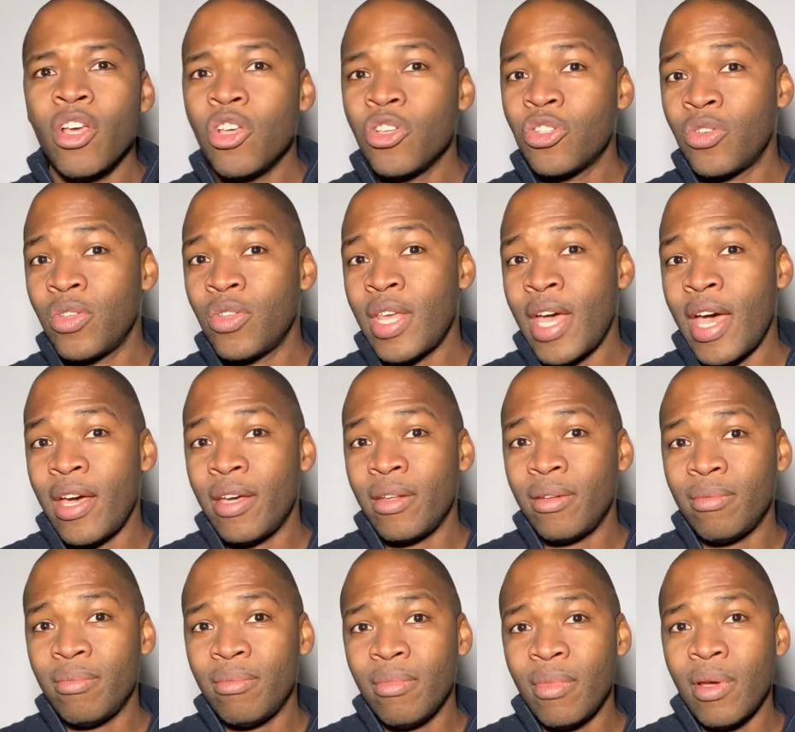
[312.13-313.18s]
so that
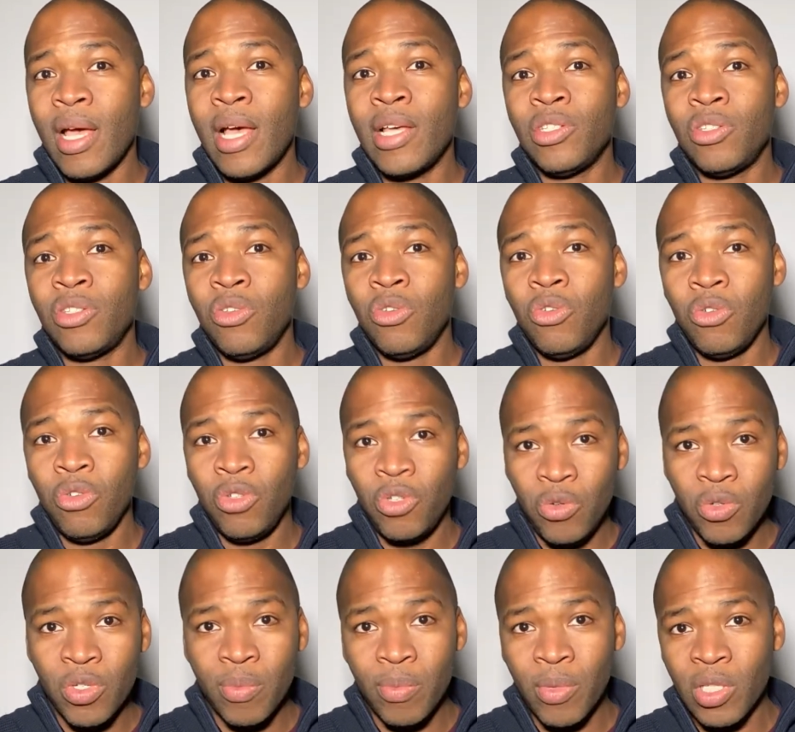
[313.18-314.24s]
as you
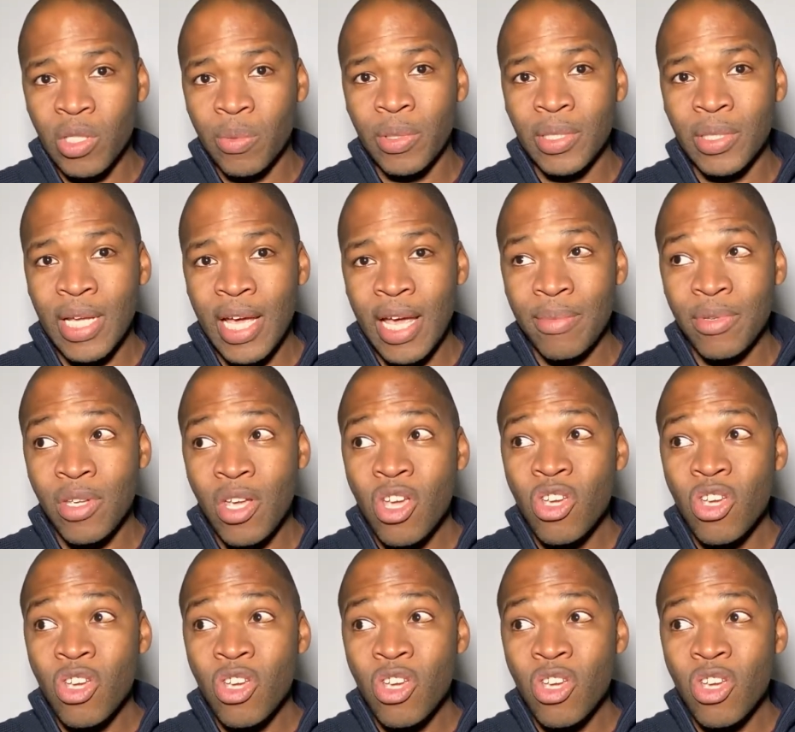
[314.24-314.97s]
use it multiple times,